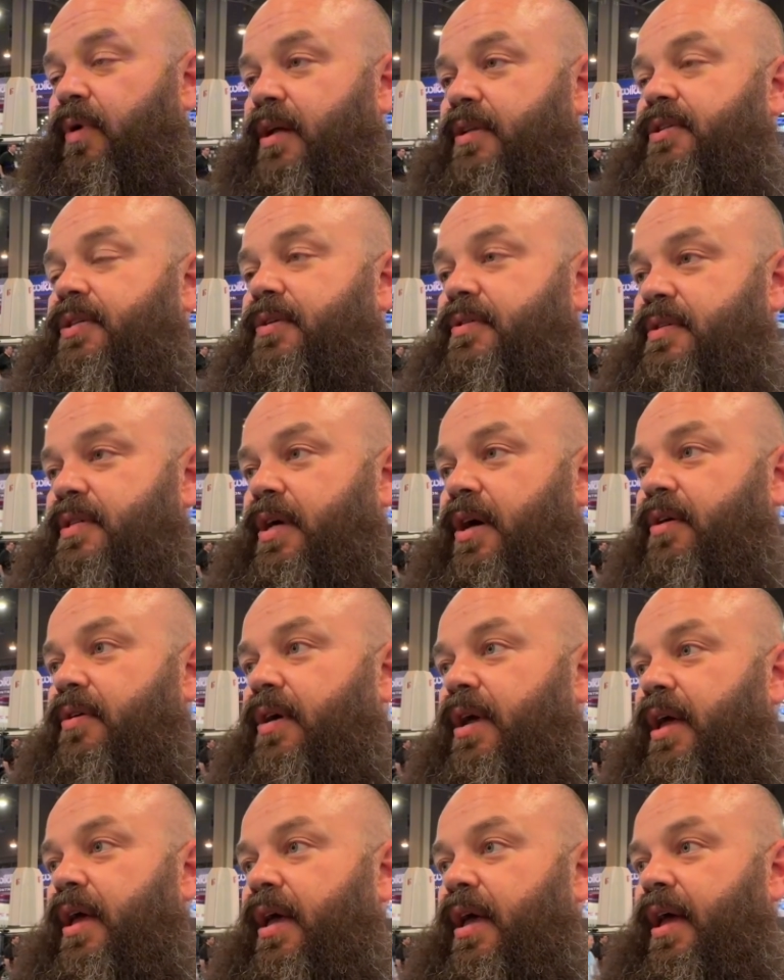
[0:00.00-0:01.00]
want to. So
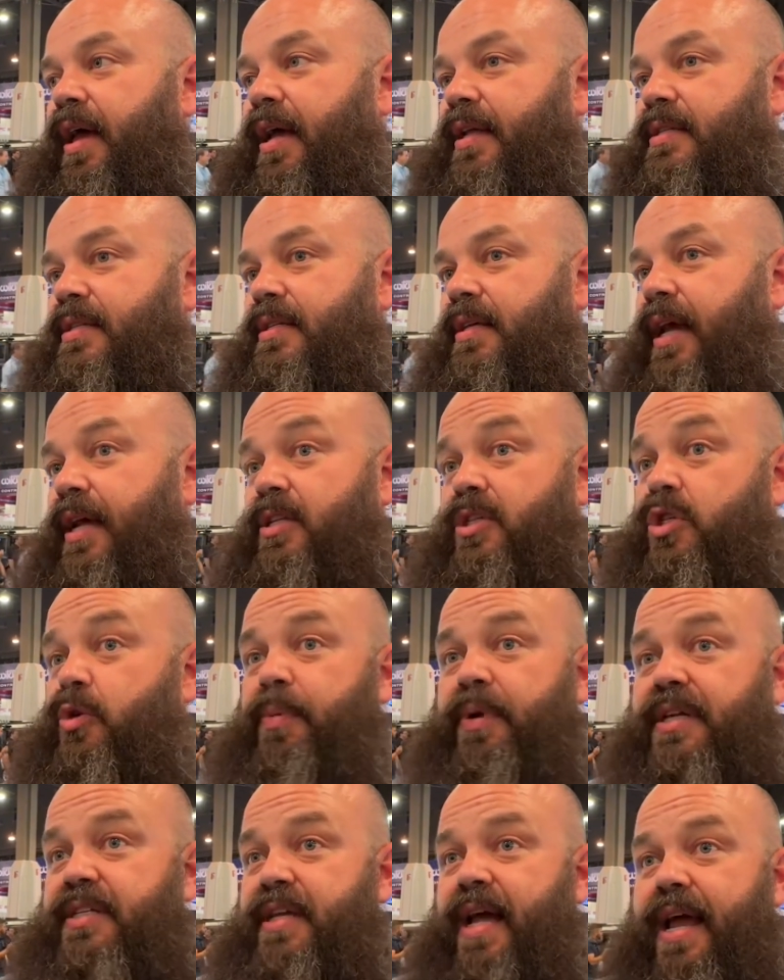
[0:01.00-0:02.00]
it's it's
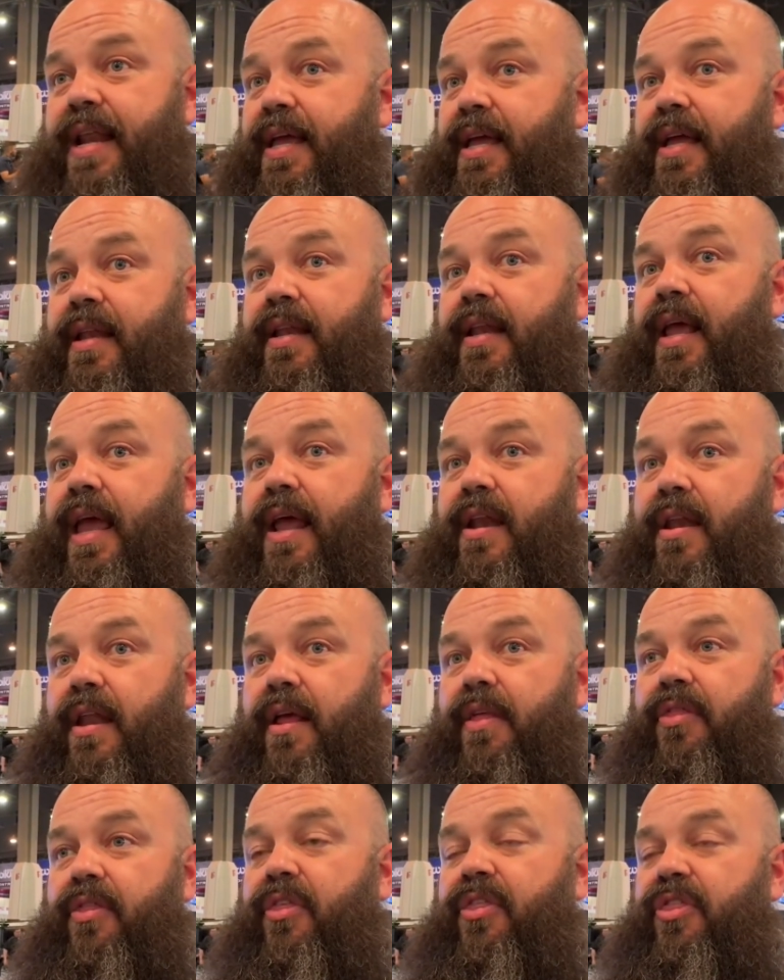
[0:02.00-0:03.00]
super exciting. And and
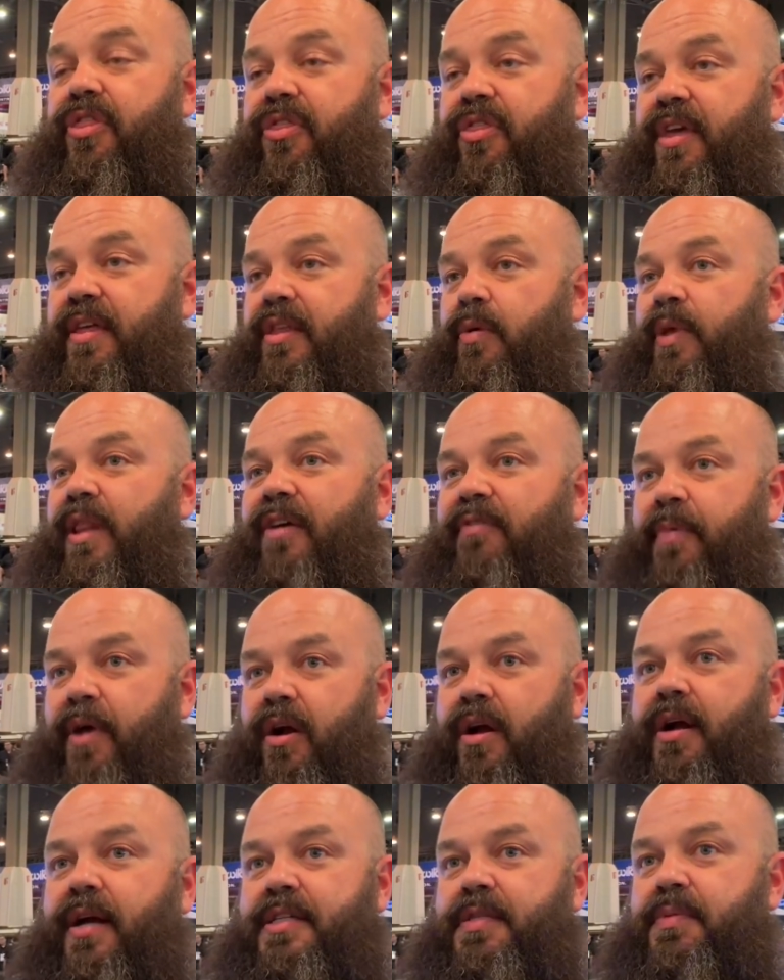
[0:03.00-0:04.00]
the thing that we love about
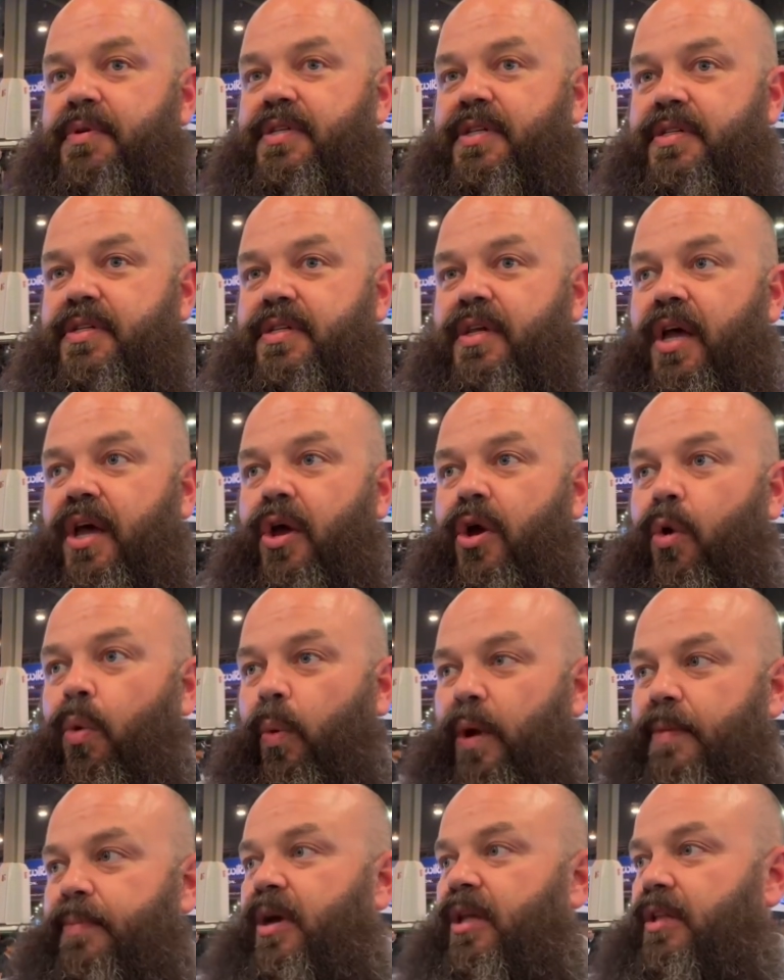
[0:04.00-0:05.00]
our customers is
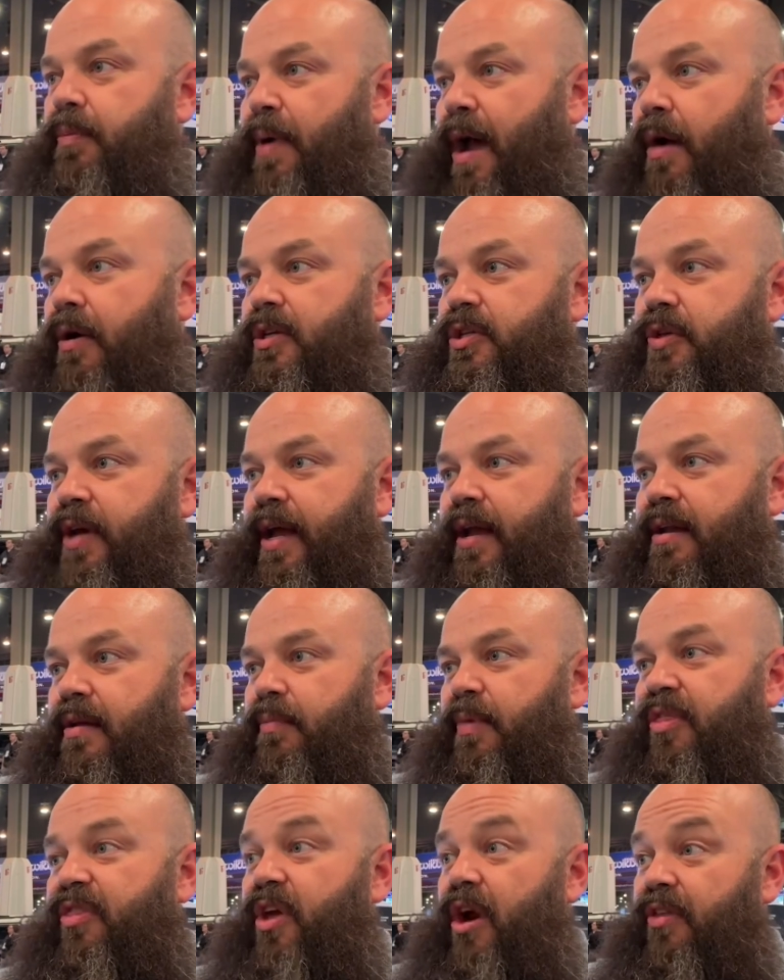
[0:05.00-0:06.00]
we build the powertrain,
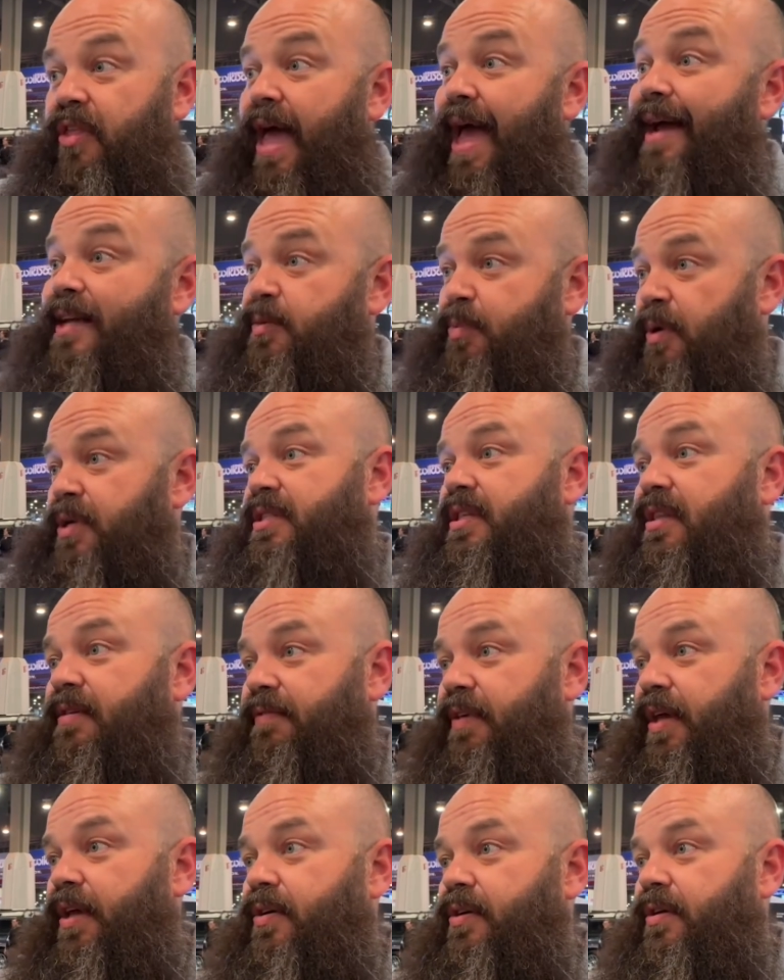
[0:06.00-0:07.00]
but right. they're the experts in the
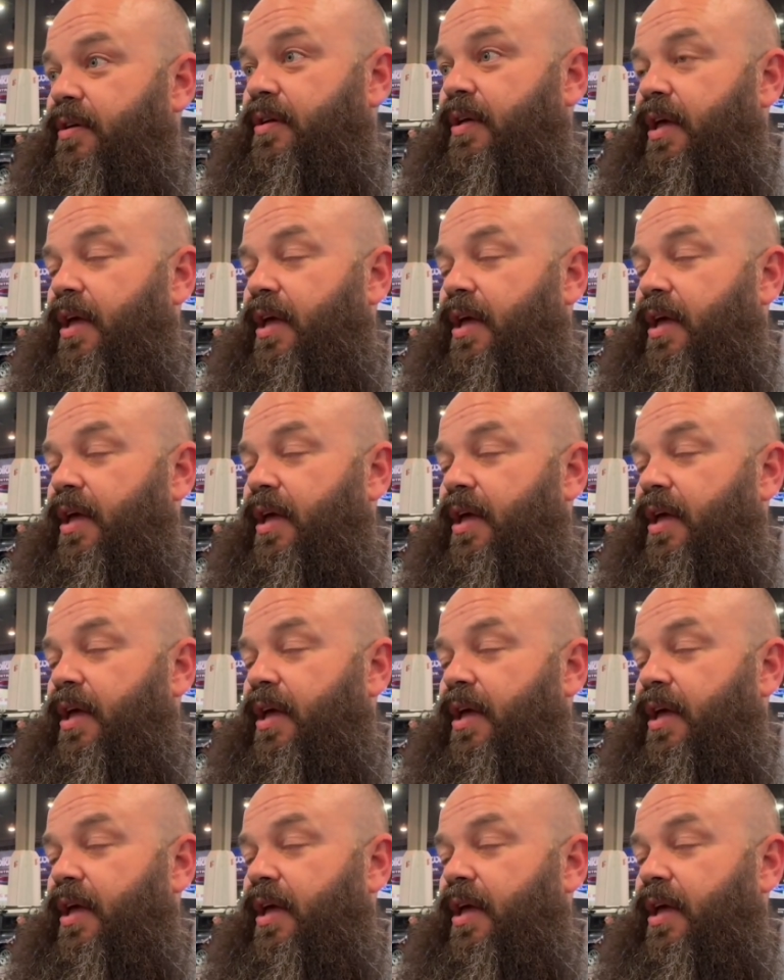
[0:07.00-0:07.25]
vehicle.